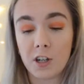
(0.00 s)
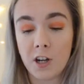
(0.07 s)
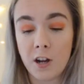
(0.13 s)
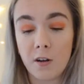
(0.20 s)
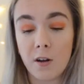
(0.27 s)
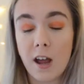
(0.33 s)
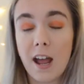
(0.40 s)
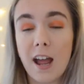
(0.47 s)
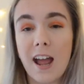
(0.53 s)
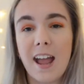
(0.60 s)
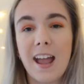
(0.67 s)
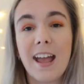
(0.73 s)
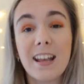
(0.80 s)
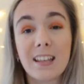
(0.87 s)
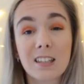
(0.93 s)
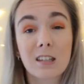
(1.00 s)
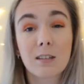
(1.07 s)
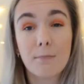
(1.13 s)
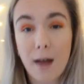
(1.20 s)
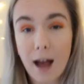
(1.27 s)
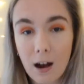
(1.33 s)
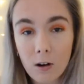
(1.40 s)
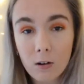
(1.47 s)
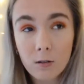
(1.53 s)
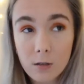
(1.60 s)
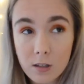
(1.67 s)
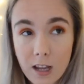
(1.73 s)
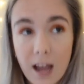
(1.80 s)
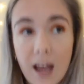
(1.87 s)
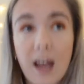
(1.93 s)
to. It smells